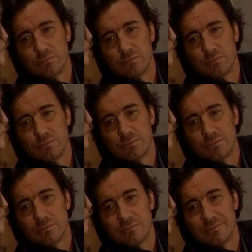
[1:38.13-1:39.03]

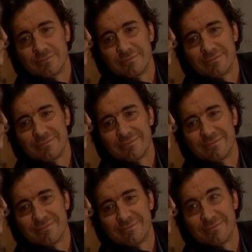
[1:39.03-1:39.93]

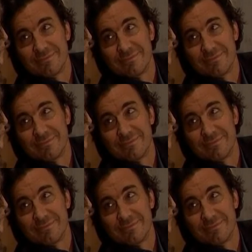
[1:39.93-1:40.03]
No one is speaking in this clip.